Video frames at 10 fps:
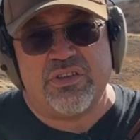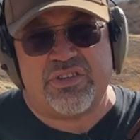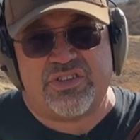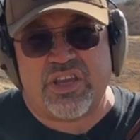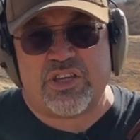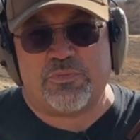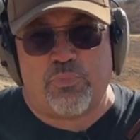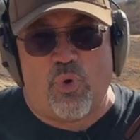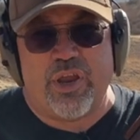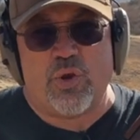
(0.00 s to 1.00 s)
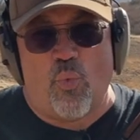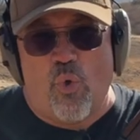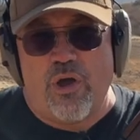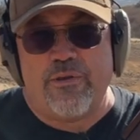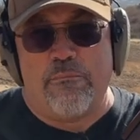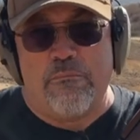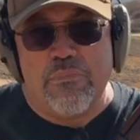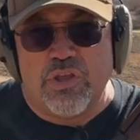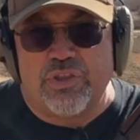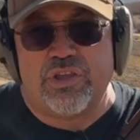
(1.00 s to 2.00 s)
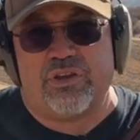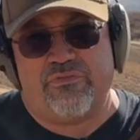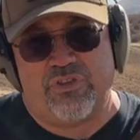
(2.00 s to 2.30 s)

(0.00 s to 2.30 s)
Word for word: 6.1 million of